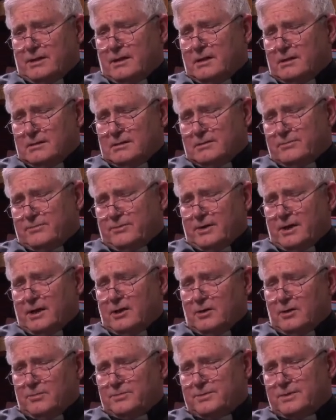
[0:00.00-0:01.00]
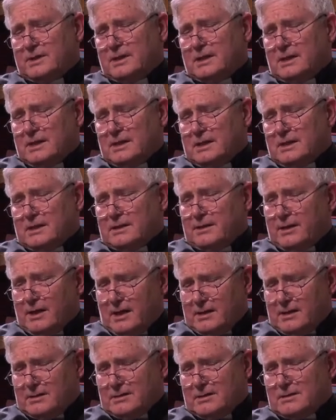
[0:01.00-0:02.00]
God for help,
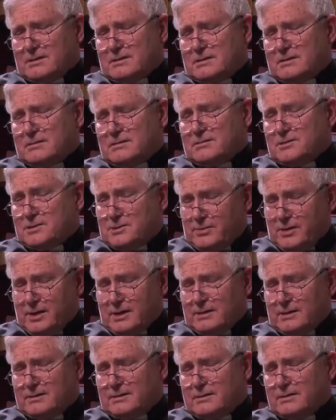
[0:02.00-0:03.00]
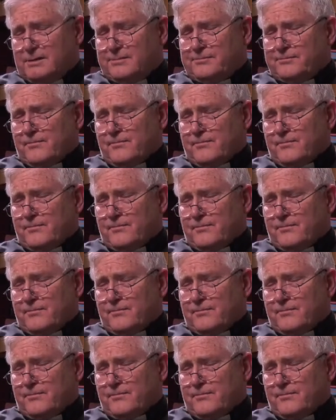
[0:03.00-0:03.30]
guidance, strength,